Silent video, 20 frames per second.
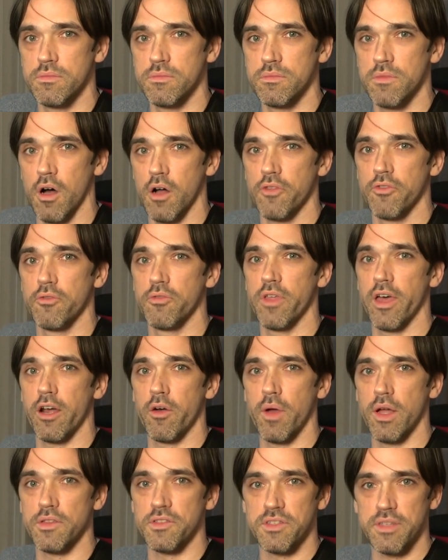I'll do that
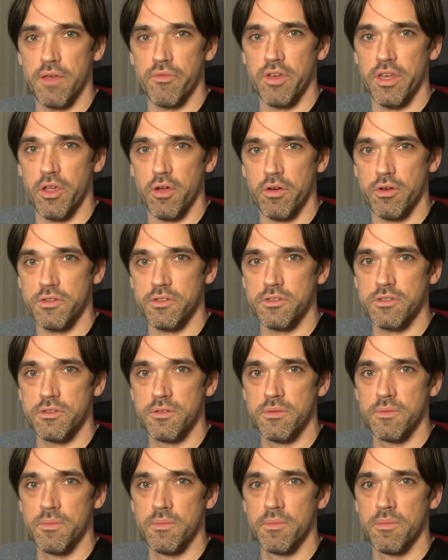around 70 hertz.
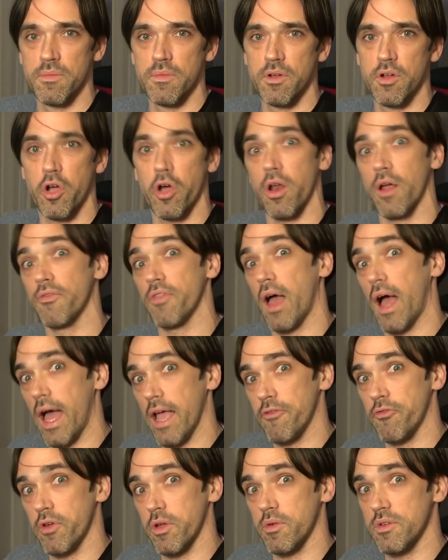Cut off the high
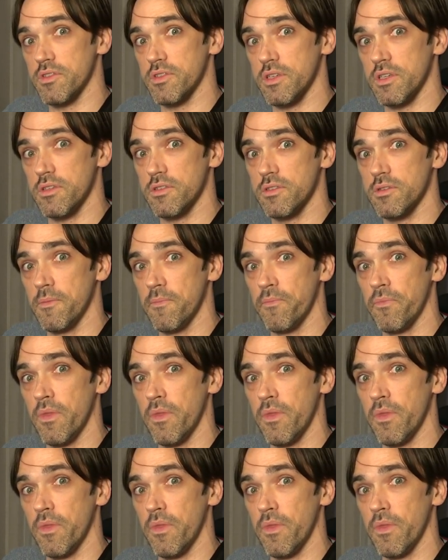frequencies.